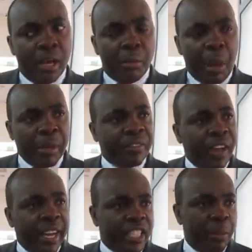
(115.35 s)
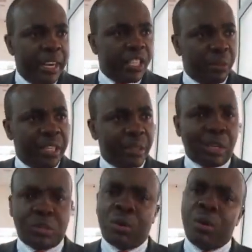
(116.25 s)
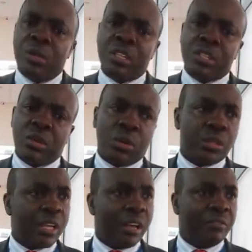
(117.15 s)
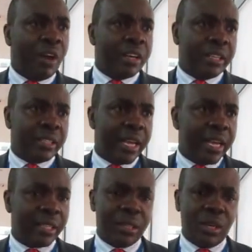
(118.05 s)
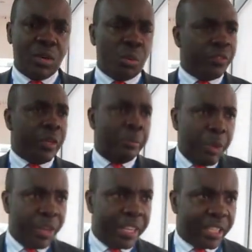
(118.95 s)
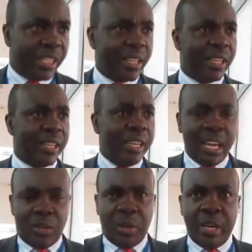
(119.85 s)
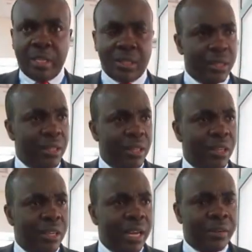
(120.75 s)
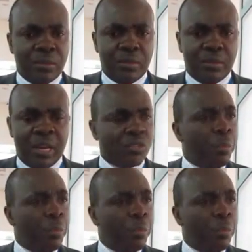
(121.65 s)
public financial management. But all these laws are violated with impunity. They do it and there's no